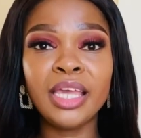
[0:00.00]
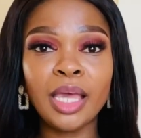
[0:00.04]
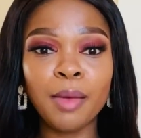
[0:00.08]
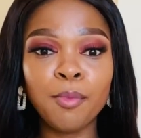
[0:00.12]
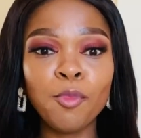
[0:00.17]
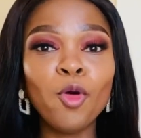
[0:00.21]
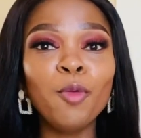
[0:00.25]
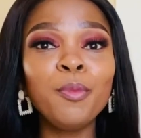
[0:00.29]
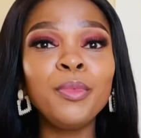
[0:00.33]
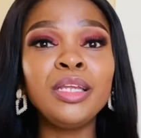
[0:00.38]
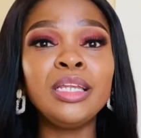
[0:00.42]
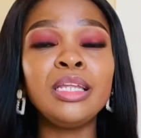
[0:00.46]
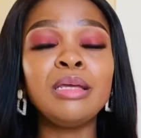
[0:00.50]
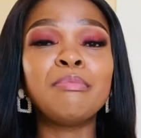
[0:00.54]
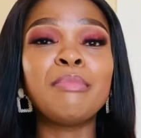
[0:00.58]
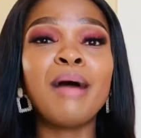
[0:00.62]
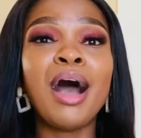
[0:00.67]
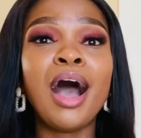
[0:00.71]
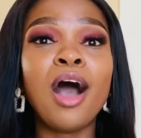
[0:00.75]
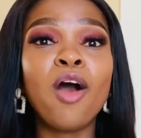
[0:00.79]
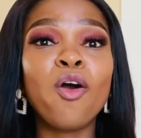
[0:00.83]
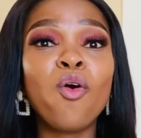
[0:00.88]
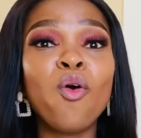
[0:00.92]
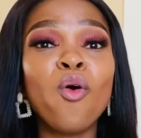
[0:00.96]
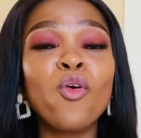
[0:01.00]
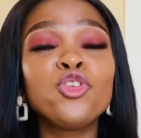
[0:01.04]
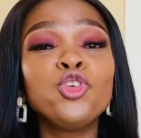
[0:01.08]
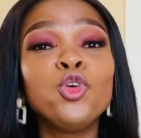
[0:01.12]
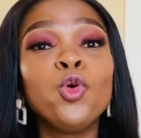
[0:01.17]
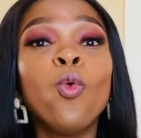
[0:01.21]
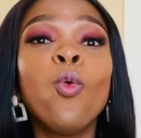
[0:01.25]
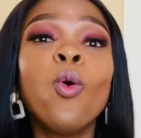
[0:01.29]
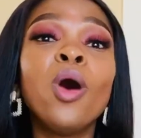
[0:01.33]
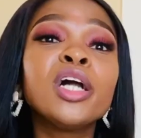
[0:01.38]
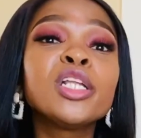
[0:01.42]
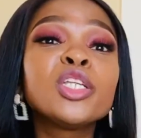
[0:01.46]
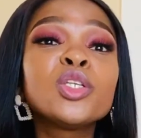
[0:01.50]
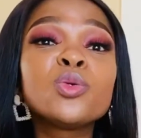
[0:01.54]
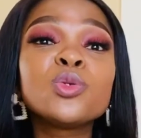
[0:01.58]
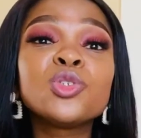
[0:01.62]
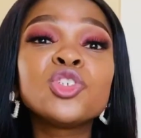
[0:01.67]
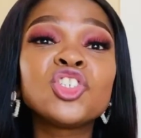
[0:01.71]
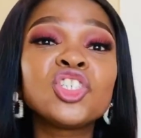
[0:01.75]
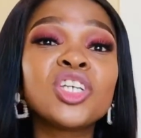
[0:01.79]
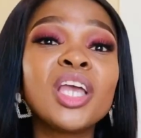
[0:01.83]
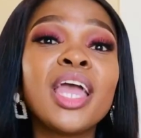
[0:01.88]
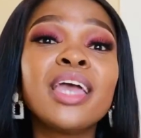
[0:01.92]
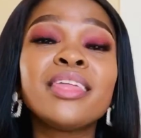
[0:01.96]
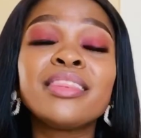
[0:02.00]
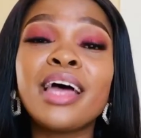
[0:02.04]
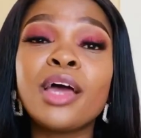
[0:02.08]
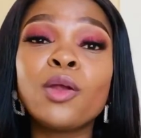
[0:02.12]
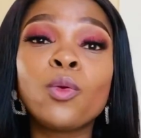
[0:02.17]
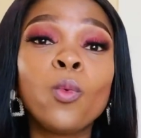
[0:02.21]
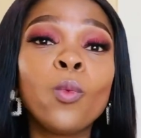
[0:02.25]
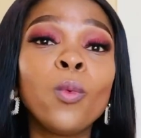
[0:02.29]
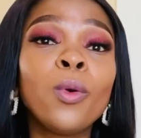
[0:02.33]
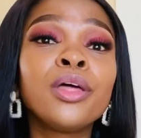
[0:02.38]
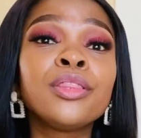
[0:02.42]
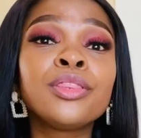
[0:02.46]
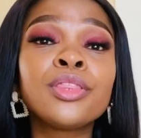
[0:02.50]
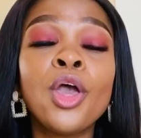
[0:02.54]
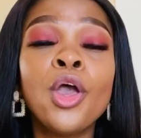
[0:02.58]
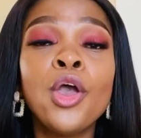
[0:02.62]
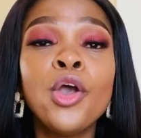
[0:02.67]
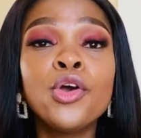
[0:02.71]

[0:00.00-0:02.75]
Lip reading: you want to share that with,